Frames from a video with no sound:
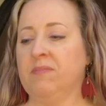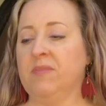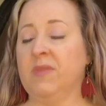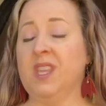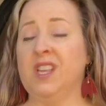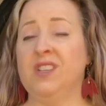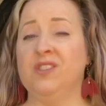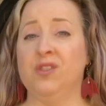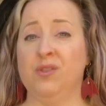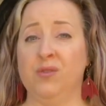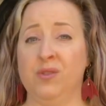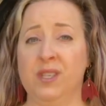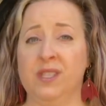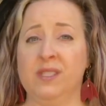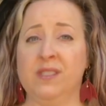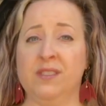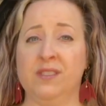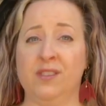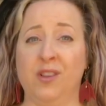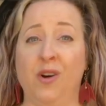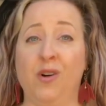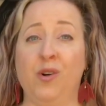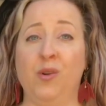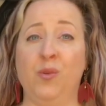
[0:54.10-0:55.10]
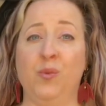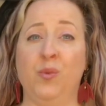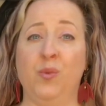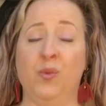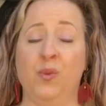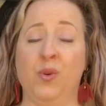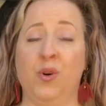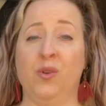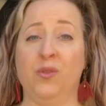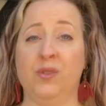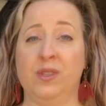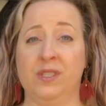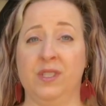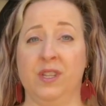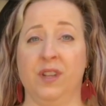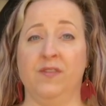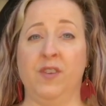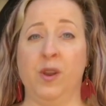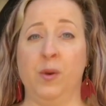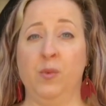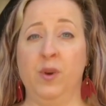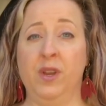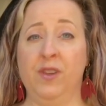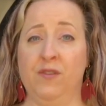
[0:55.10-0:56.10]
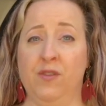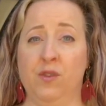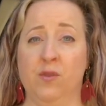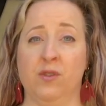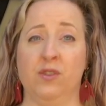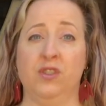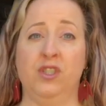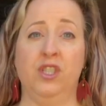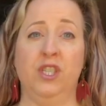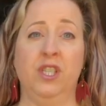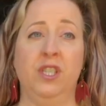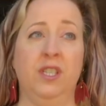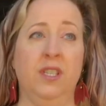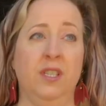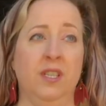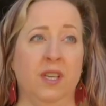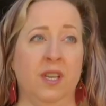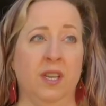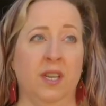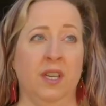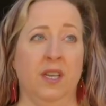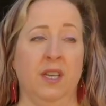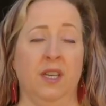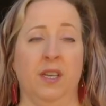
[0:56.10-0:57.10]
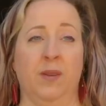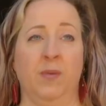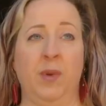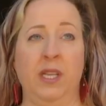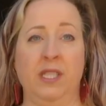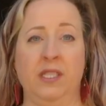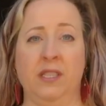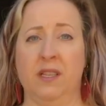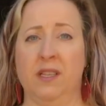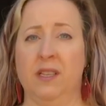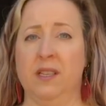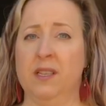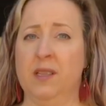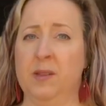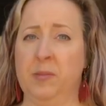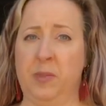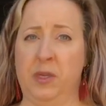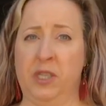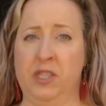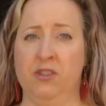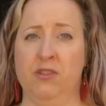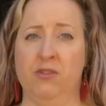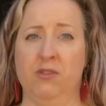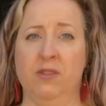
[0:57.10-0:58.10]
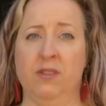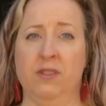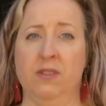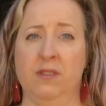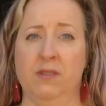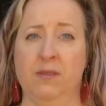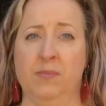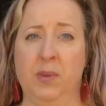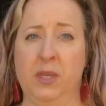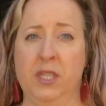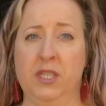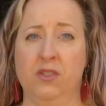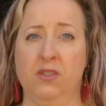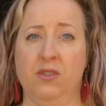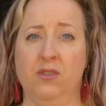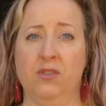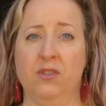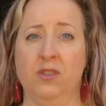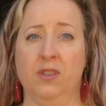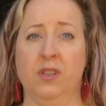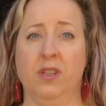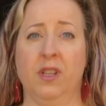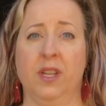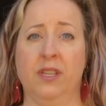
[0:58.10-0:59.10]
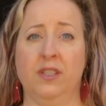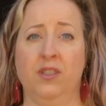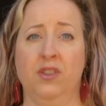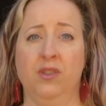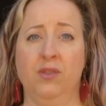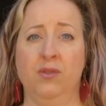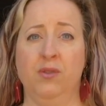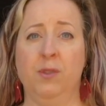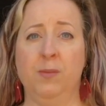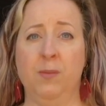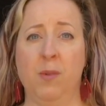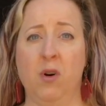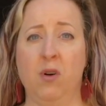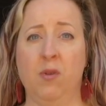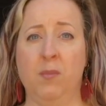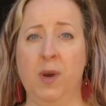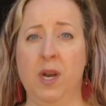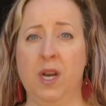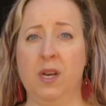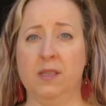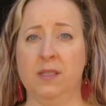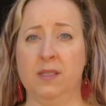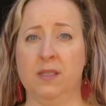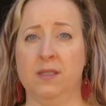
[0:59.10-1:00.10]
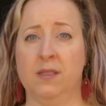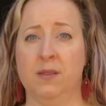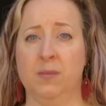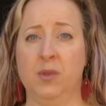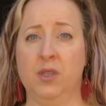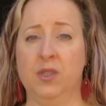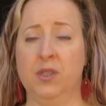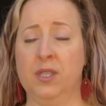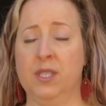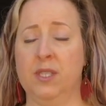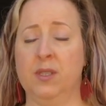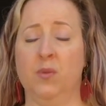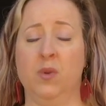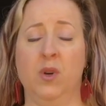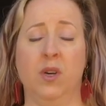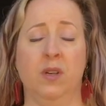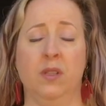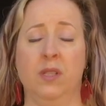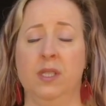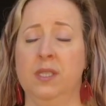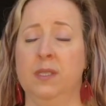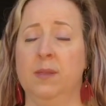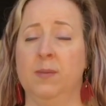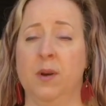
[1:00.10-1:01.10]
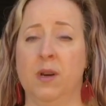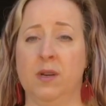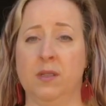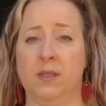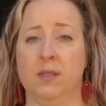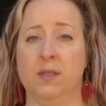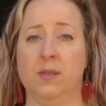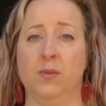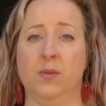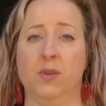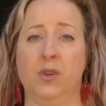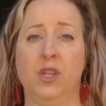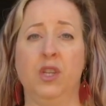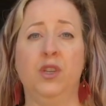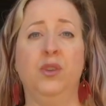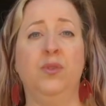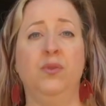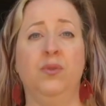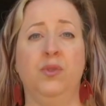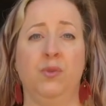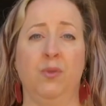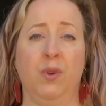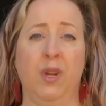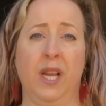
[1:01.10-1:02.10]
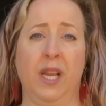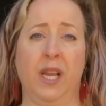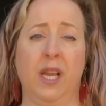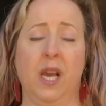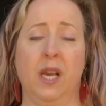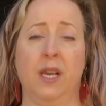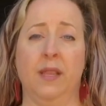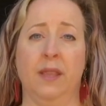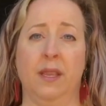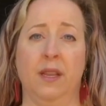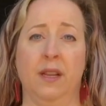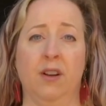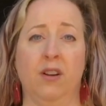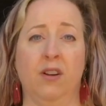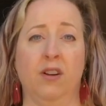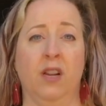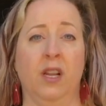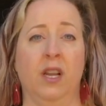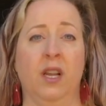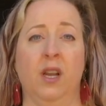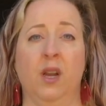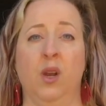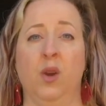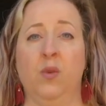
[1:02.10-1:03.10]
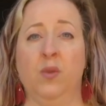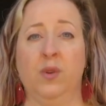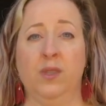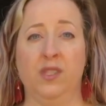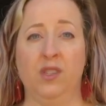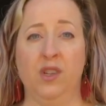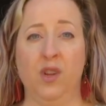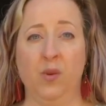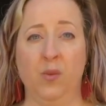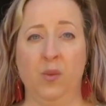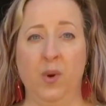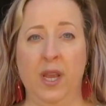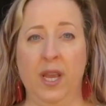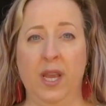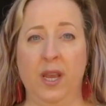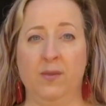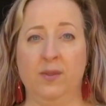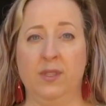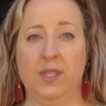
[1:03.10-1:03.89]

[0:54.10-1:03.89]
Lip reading: so this is all the stuff I went for. She basically, the pictures look like two small boxes of books. Well, these boxes were huge when I got there. Was no way I was